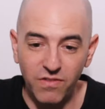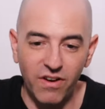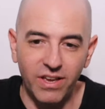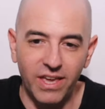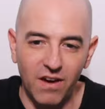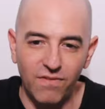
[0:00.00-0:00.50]

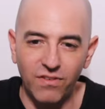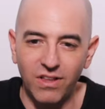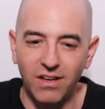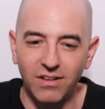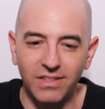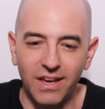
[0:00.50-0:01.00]
very careful
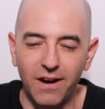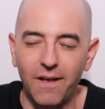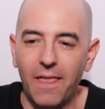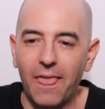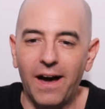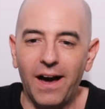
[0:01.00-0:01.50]
out there
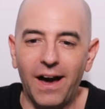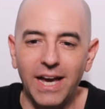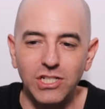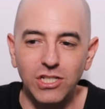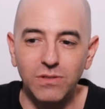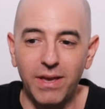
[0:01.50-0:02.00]

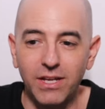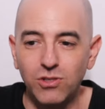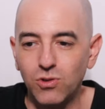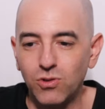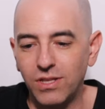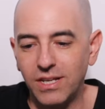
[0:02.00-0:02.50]
and just make
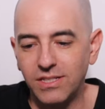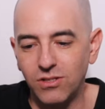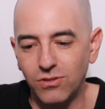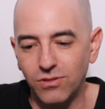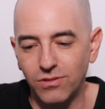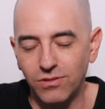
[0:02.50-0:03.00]
sure that
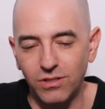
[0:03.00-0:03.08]
you're,